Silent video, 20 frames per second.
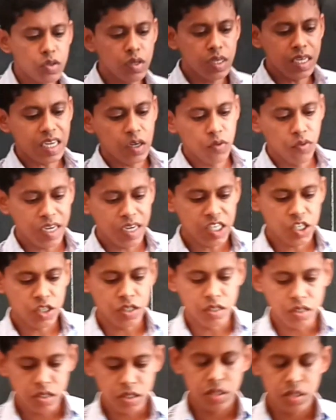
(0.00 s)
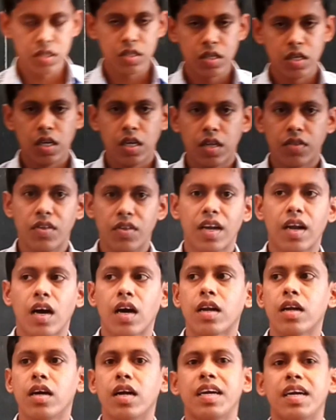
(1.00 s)
the equations, there
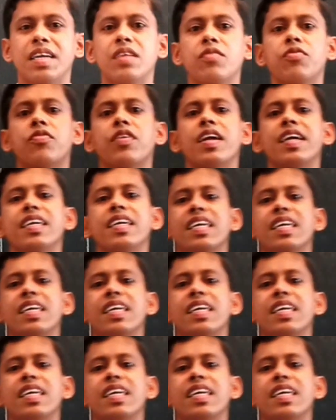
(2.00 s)
are different